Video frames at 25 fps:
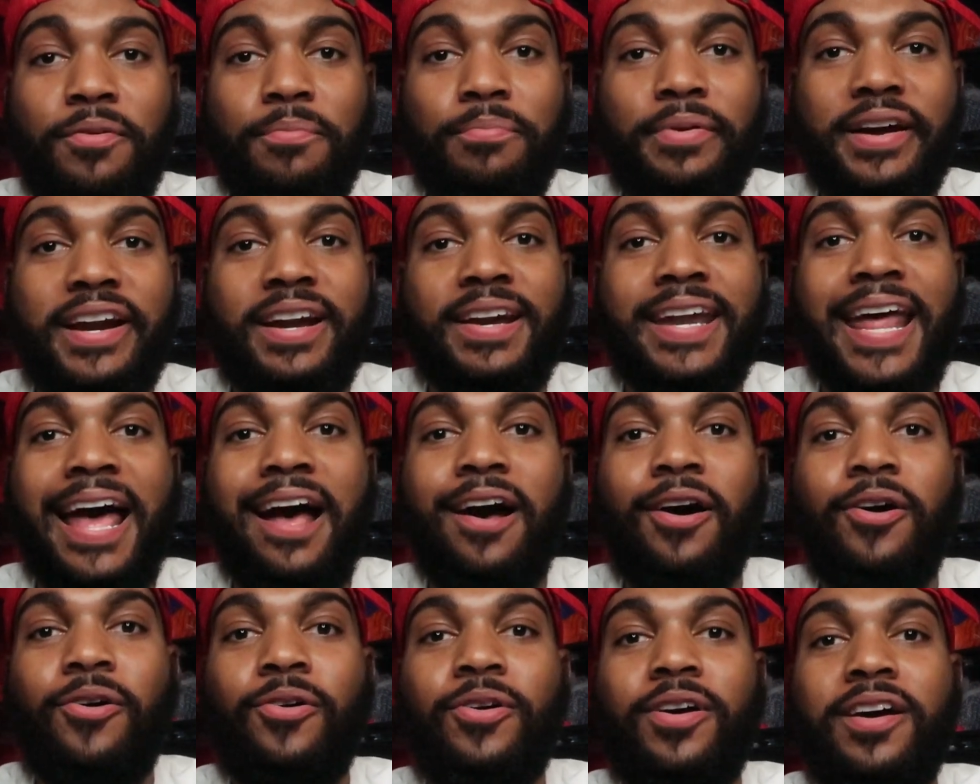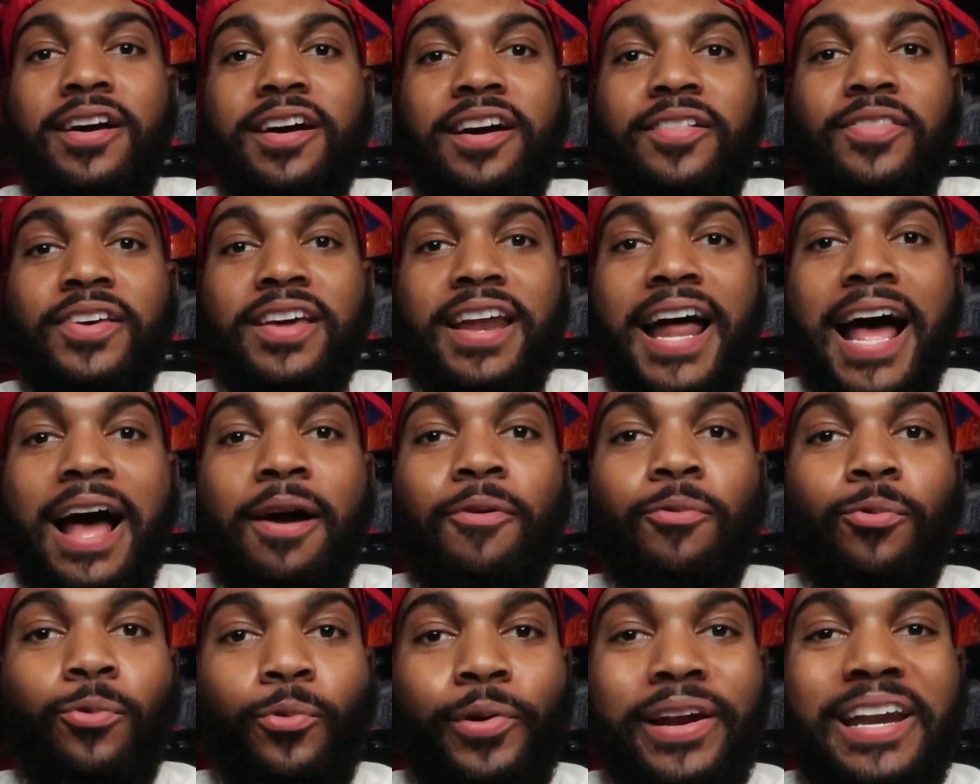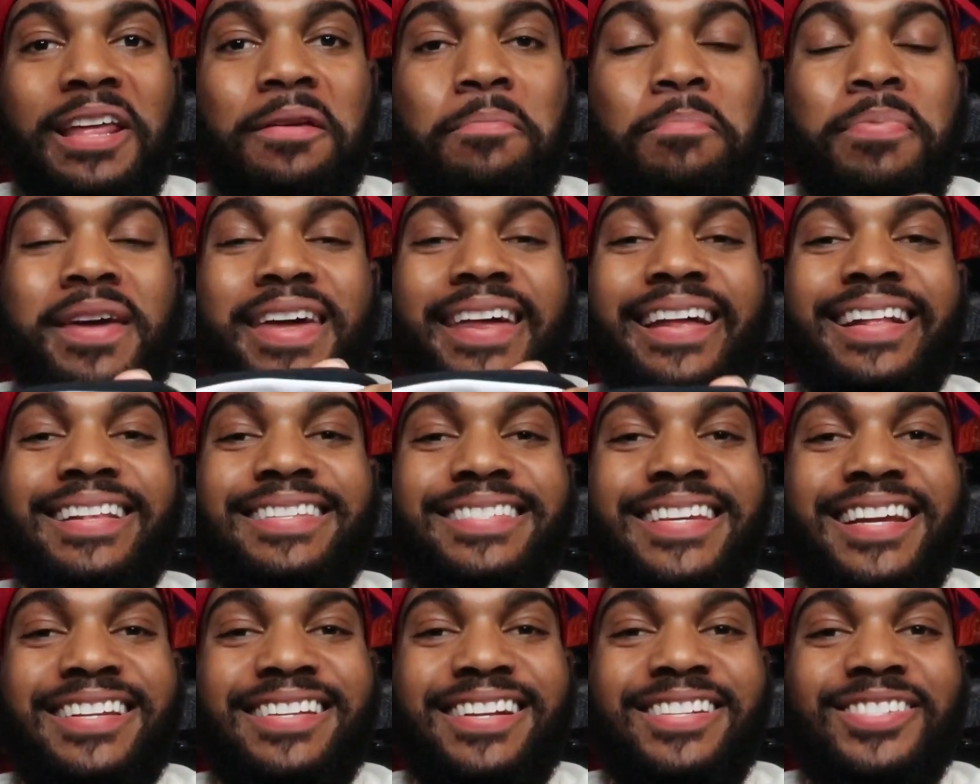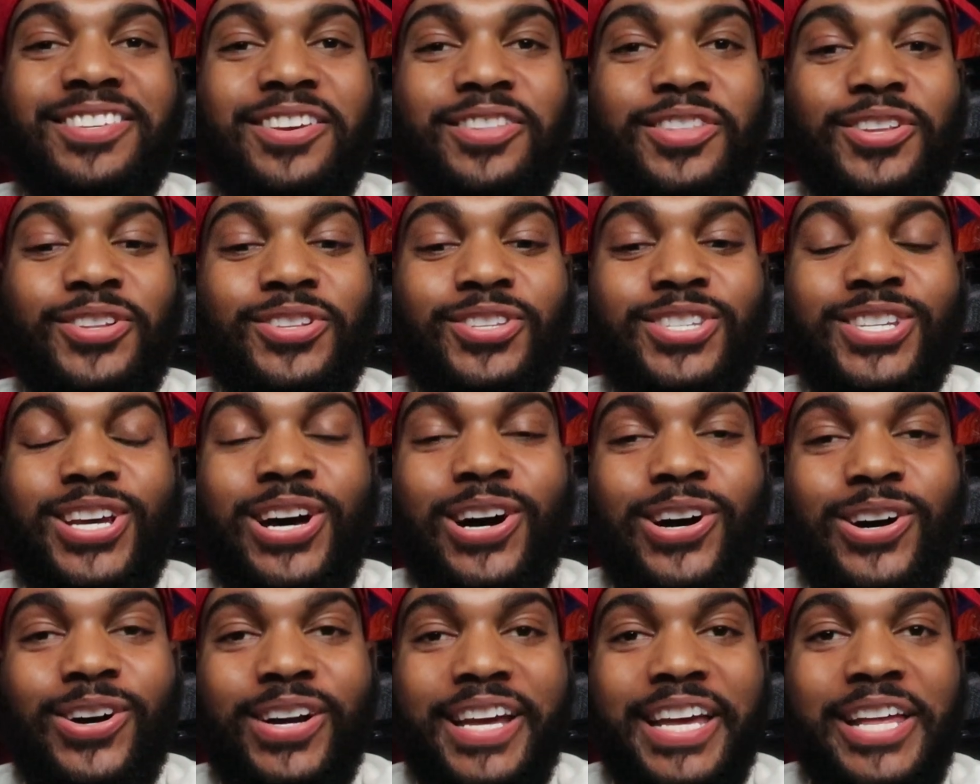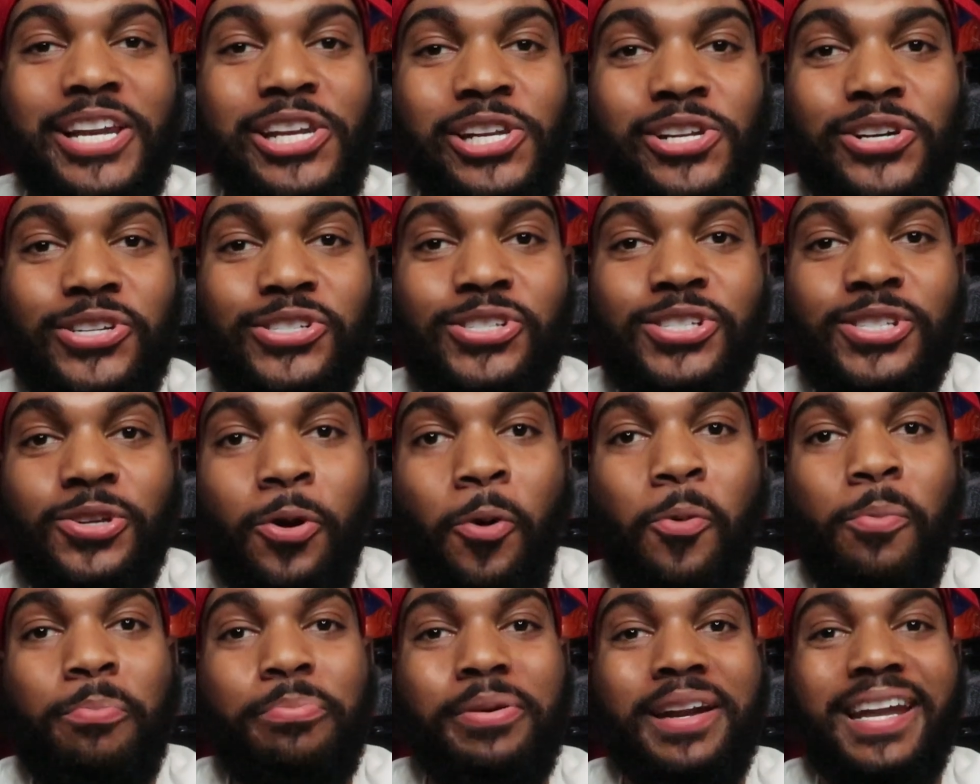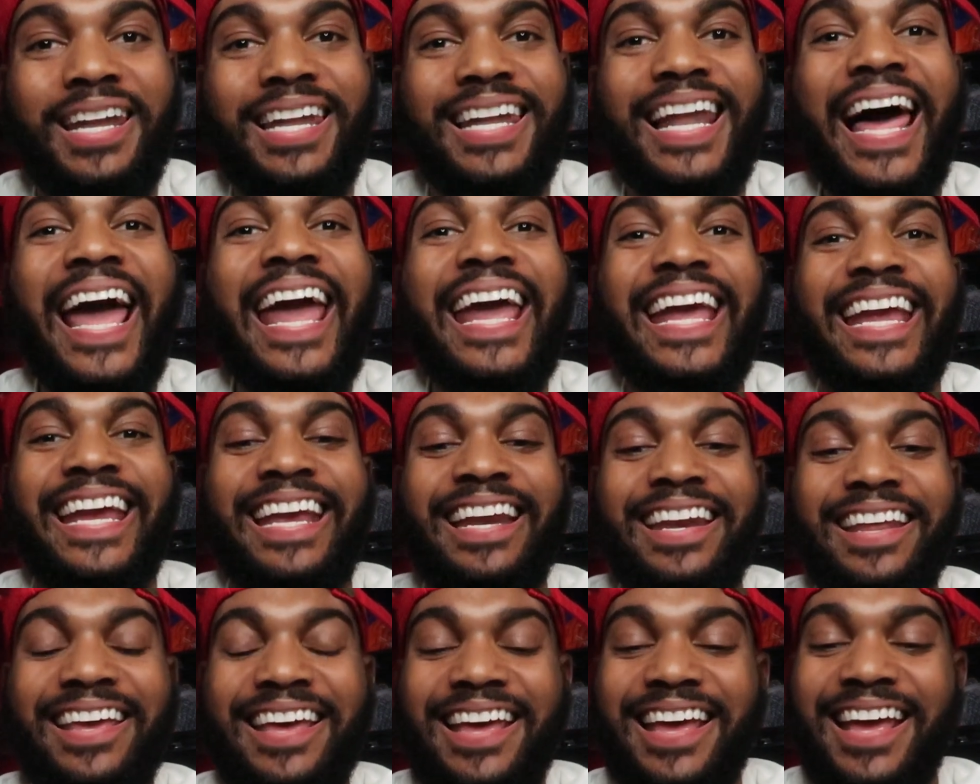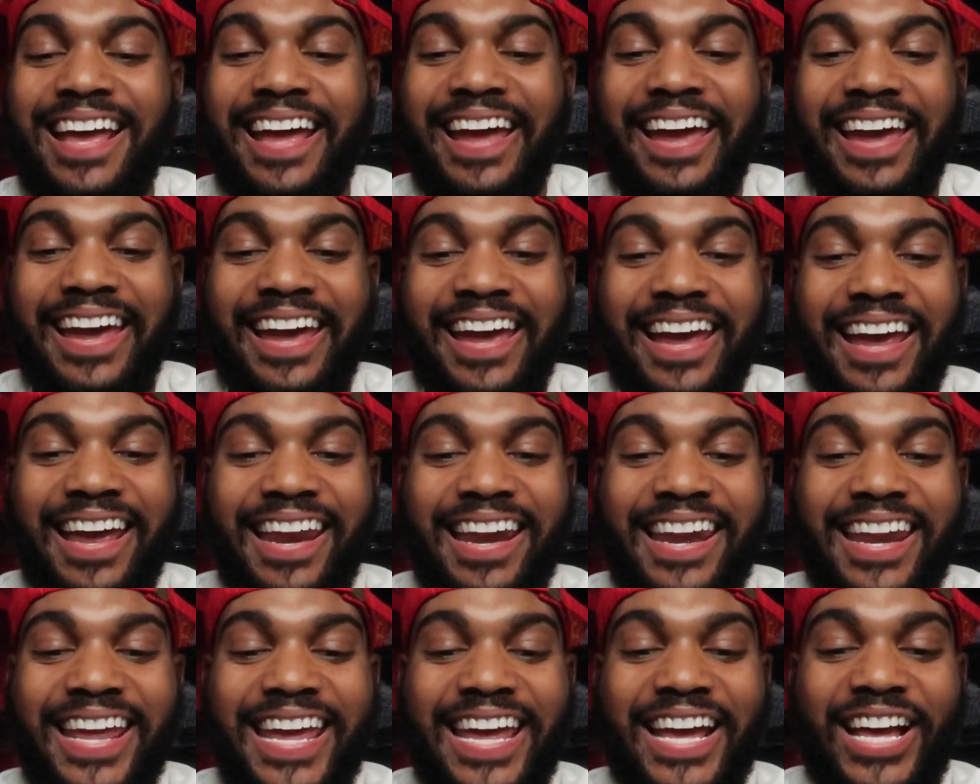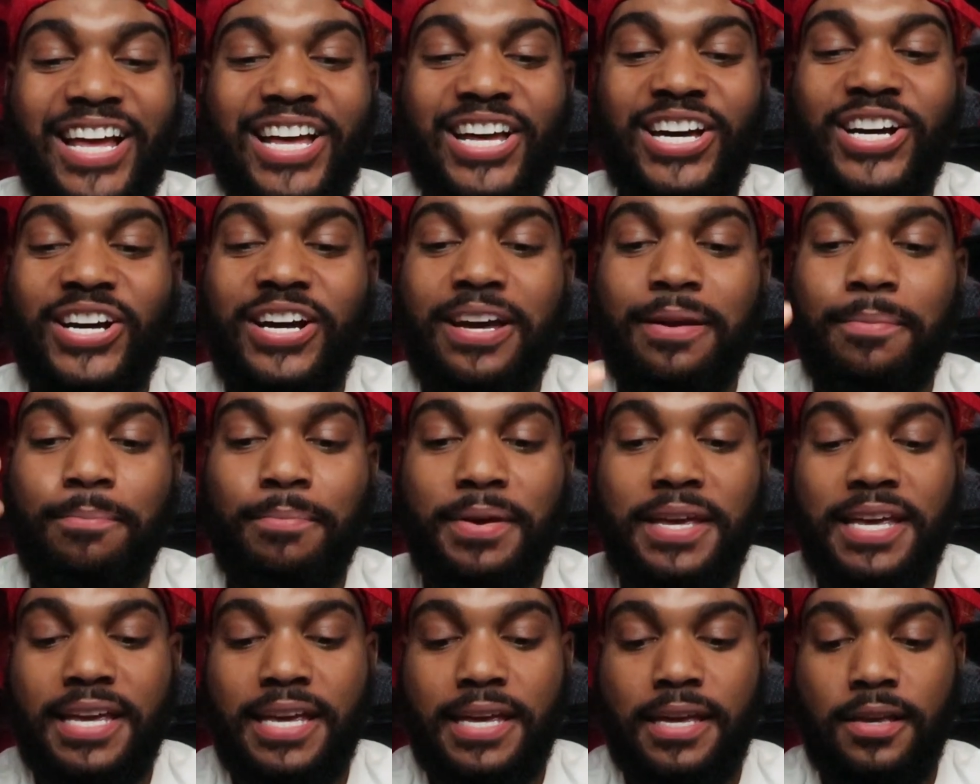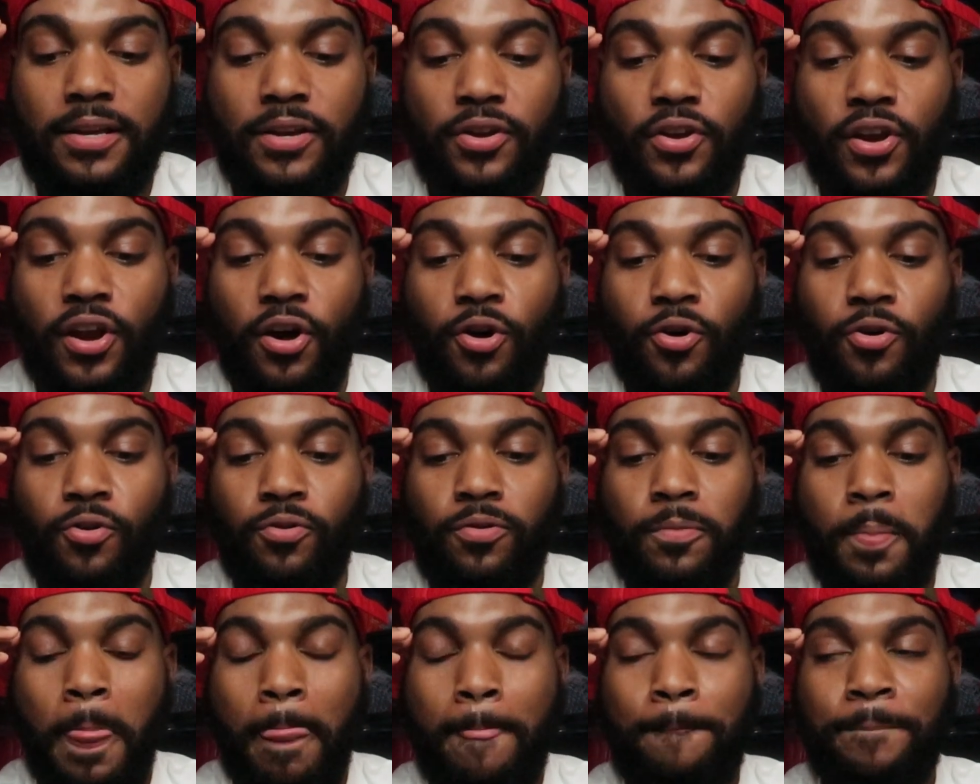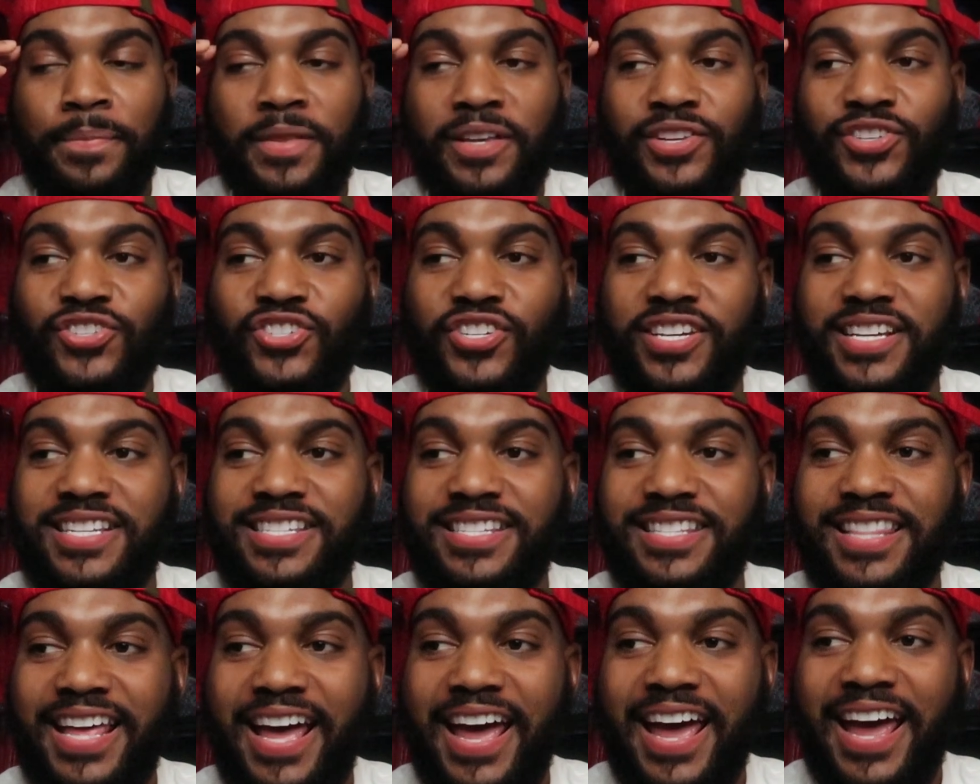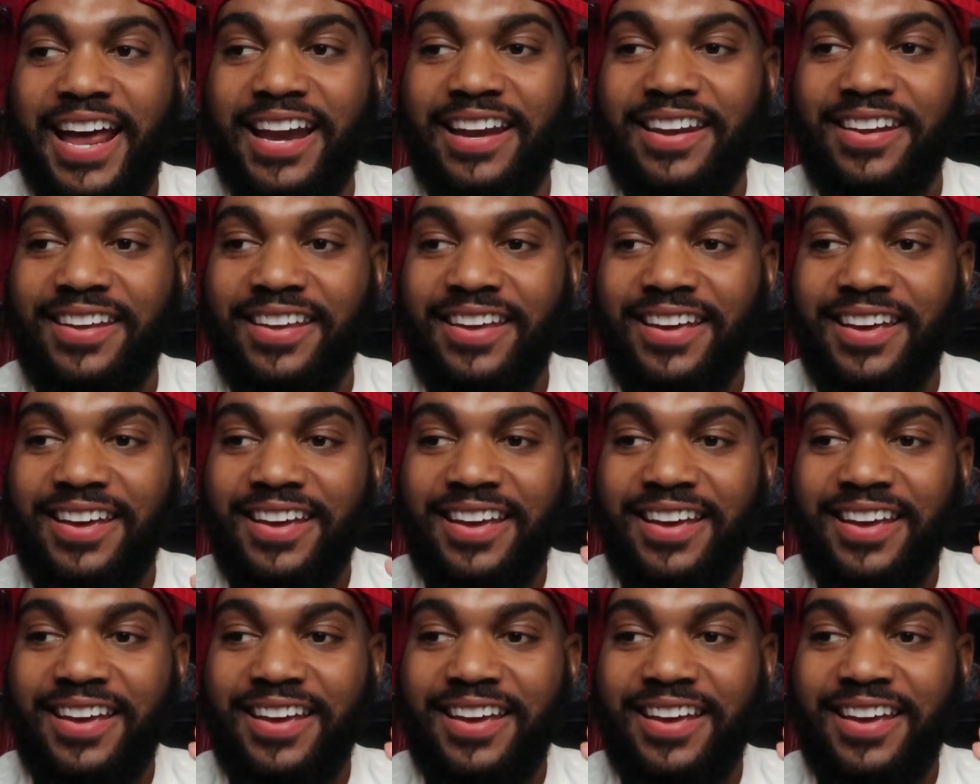But now that I really pay attention to the tongue, it looks so plain, and it could be, you know, just that